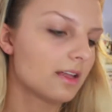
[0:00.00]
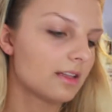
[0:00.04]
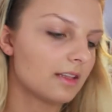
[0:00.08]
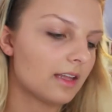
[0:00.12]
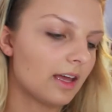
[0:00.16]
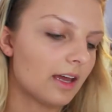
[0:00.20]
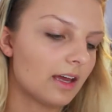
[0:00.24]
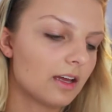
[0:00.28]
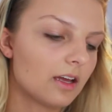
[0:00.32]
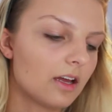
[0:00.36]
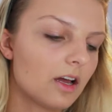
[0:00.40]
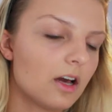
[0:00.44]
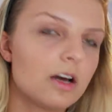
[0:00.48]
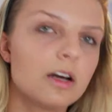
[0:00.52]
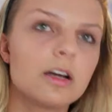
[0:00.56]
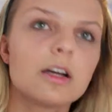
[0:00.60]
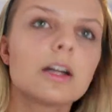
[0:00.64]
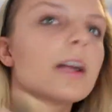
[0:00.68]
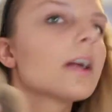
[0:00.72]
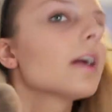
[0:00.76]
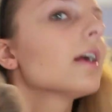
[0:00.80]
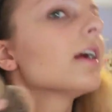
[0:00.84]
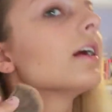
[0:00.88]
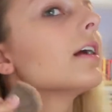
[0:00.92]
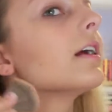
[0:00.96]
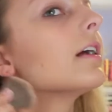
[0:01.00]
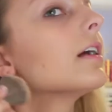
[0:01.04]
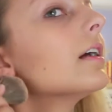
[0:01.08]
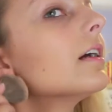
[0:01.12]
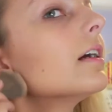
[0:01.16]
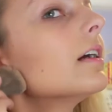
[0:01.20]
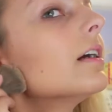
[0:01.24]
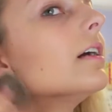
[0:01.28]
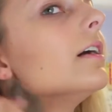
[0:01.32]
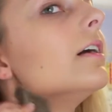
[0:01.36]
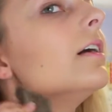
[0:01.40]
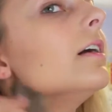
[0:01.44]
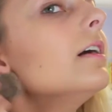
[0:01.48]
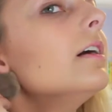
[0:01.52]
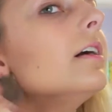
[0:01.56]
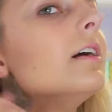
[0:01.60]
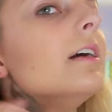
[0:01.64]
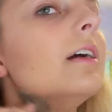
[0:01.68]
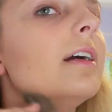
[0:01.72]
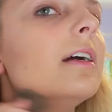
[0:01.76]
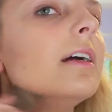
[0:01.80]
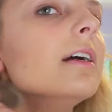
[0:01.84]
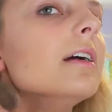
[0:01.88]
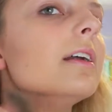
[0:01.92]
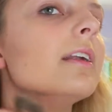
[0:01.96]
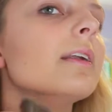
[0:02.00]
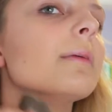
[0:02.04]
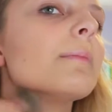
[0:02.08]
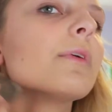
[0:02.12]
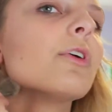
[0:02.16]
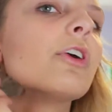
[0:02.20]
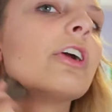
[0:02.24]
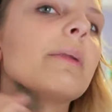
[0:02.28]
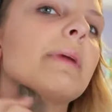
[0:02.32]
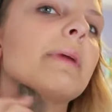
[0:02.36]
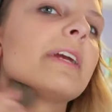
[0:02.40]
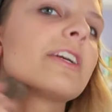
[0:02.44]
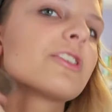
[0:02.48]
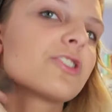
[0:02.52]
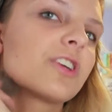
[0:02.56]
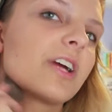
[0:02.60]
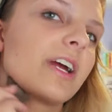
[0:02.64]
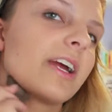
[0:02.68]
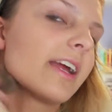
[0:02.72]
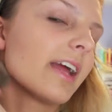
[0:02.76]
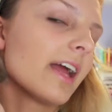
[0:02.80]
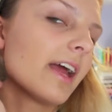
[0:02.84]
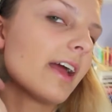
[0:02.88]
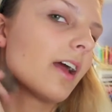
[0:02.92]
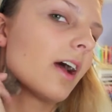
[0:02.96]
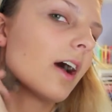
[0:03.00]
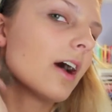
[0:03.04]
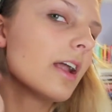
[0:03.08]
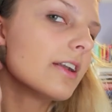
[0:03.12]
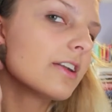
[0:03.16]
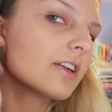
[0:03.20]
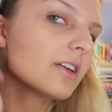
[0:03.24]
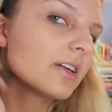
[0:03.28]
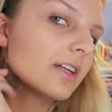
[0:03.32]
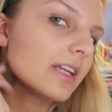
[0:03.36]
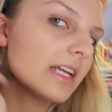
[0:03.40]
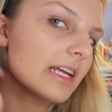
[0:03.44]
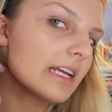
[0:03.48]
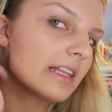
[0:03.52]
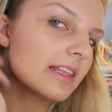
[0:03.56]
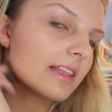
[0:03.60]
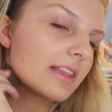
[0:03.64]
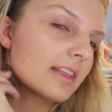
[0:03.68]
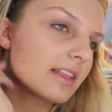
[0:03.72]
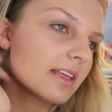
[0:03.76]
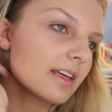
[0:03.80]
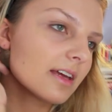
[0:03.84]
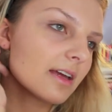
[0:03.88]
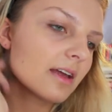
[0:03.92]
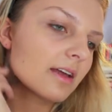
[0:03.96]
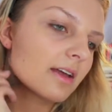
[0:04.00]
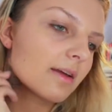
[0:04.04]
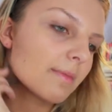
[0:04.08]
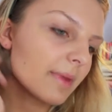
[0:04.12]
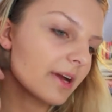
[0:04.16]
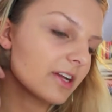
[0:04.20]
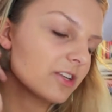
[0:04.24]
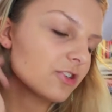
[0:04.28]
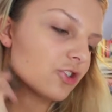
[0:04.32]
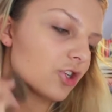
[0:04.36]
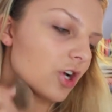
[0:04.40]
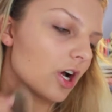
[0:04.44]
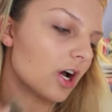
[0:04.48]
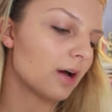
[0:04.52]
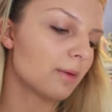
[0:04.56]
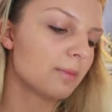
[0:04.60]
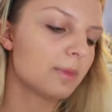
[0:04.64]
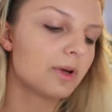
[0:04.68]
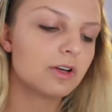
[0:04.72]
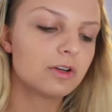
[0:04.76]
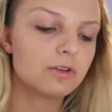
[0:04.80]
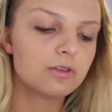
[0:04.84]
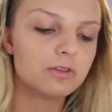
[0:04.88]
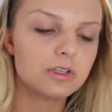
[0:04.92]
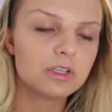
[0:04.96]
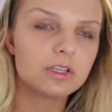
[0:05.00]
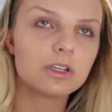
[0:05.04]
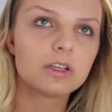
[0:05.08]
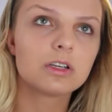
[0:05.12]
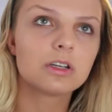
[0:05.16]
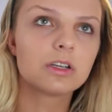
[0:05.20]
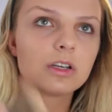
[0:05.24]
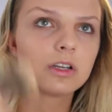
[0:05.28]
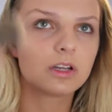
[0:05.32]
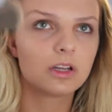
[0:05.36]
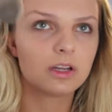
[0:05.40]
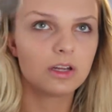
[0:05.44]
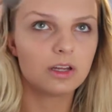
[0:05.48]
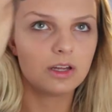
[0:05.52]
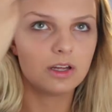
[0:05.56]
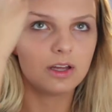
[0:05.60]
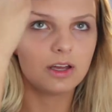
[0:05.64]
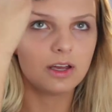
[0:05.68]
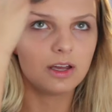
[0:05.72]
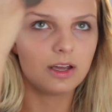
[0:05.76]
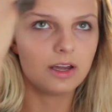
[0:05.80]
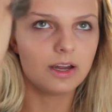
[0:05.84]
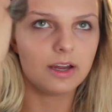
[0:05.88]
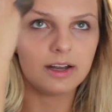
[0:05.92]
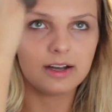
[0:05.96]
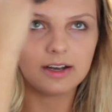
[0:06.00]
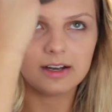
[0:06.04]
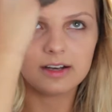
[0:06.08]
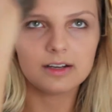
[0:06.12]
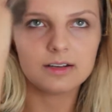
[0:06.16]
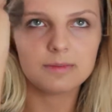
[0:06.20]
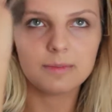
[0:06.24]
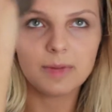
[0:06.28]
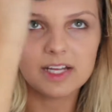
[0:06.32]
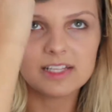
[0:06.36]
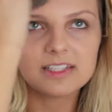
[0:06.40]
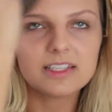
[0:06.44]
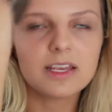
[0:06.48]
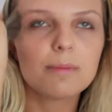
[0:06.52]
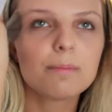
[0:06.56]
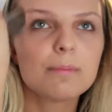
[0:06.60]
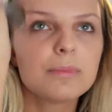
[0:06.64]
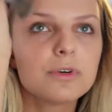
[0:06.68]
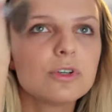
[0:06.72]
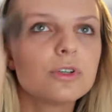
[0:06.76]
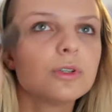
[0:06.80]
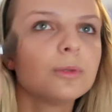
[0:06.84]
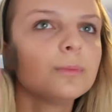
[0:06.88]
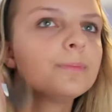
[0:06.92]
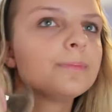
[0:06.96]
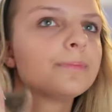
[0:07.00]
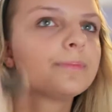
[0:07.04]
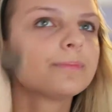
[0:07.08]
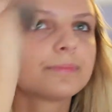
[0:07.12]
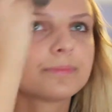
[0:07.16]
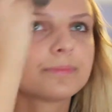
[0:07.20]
that color. I'm going to make sure I get underneath my jawbone and my temple.